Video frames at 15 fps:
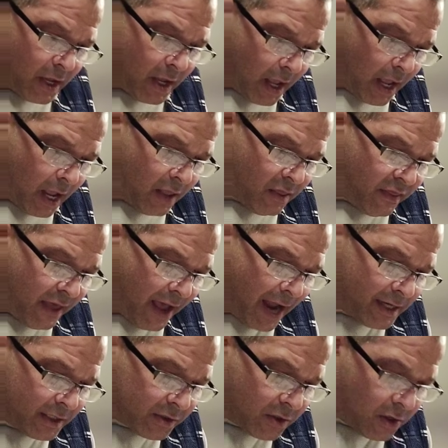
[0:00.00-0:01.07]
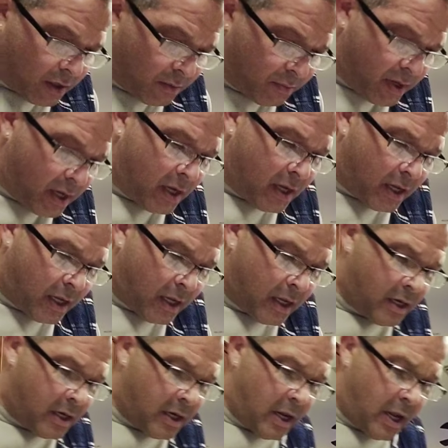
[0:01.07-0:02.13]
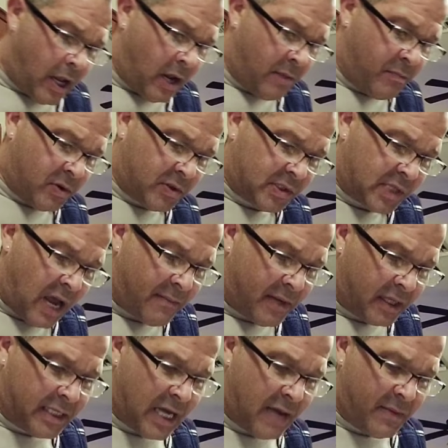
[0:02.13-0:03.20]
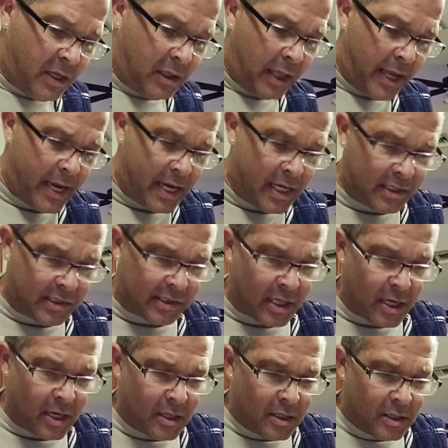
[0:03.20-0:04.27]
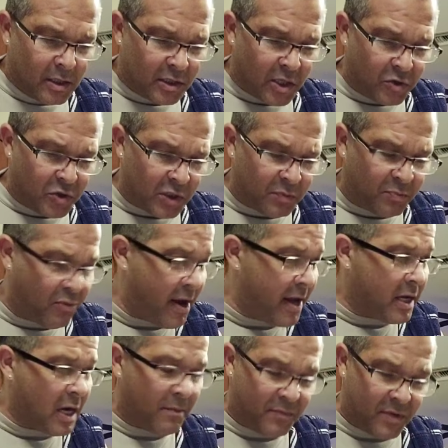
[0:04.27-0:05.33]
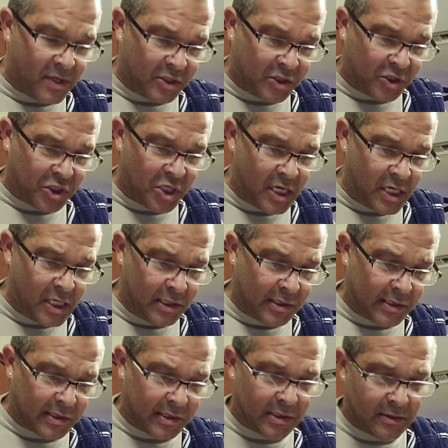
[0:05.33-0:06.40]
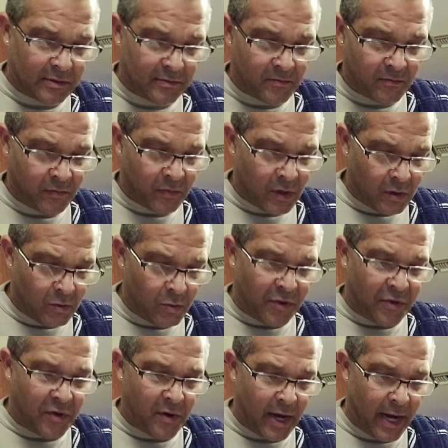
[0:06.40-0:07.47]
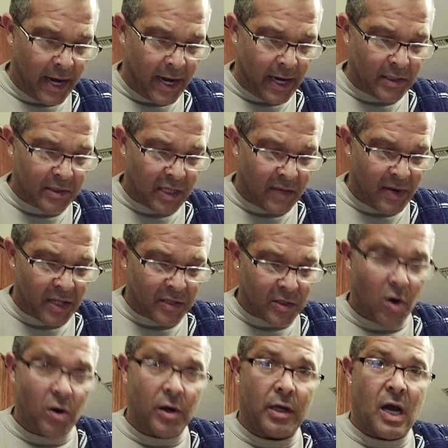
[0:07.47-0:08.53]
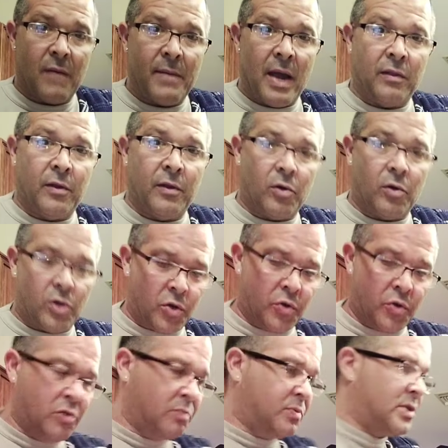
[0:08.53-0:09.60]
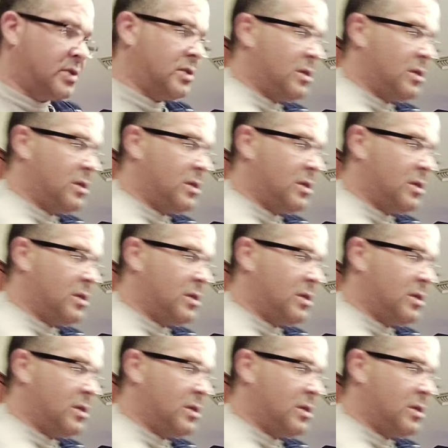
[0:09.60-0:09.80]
And that is going to be in a balsamic demi-glaze. So just break up this cheese with your hands. I mean, it's all going to come out in little cubes.